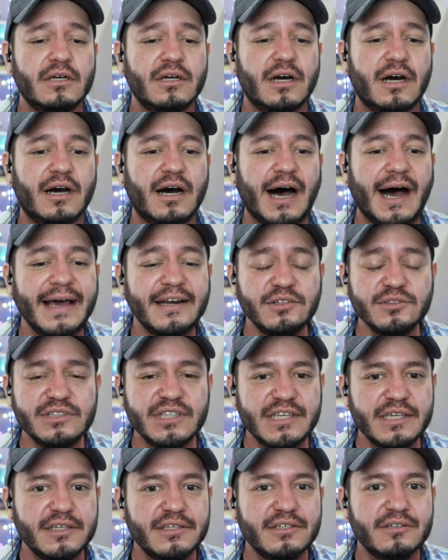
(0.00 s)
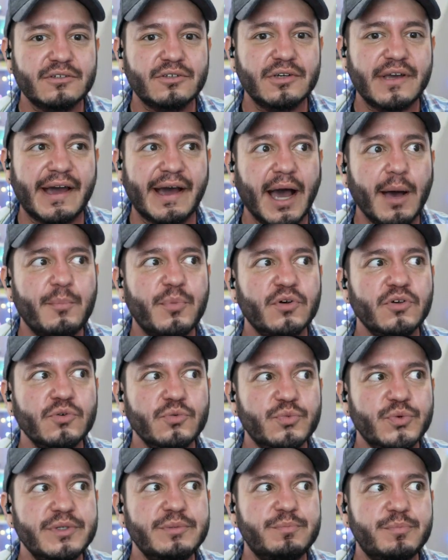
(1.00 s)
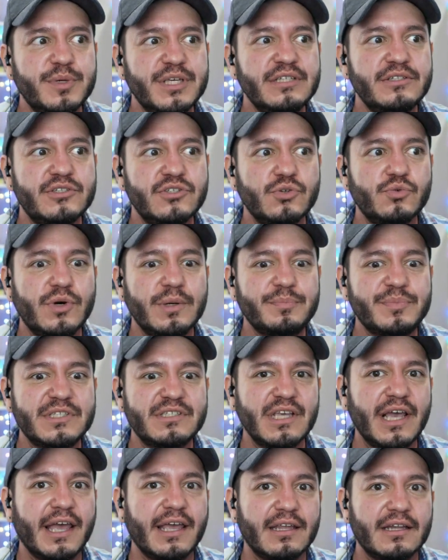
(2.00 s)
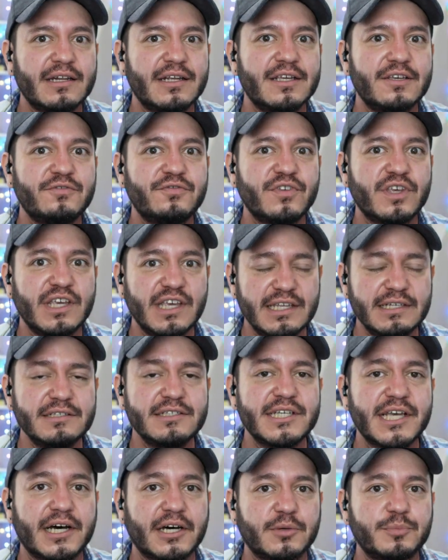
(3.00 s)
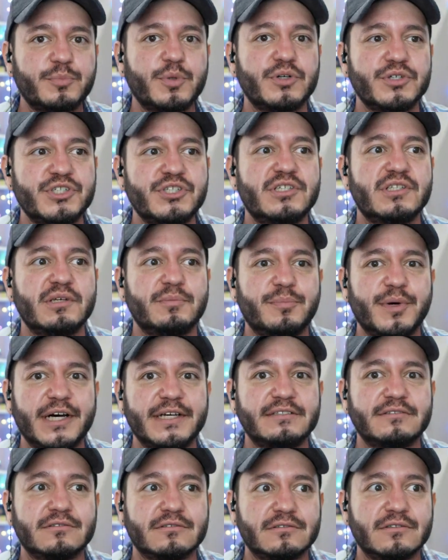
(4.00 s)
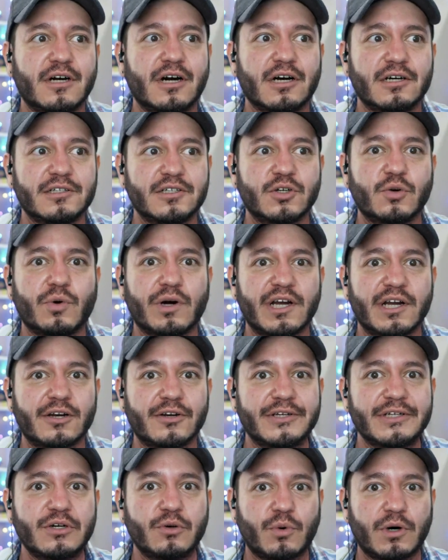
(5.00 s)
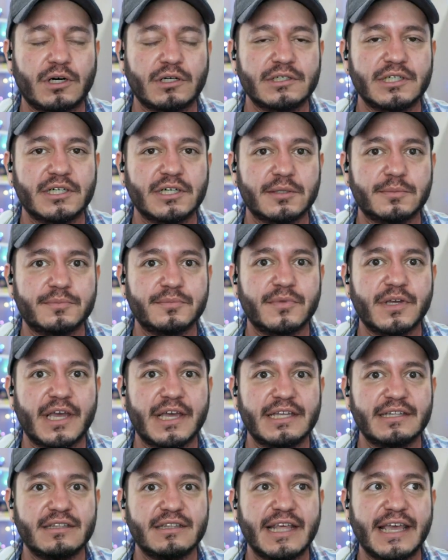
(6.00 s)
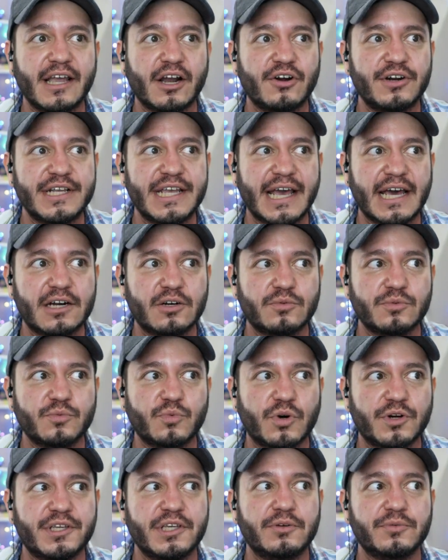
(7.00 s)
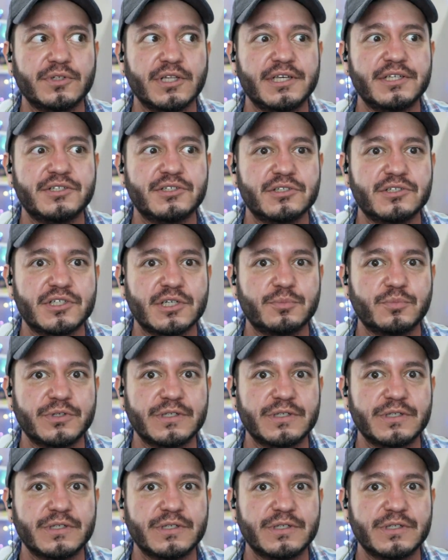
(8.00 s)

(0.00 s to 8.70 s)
I don't think Apple would be too upset if Intel pushed the button on acquiring Qualcomm, and they already had a working relationship with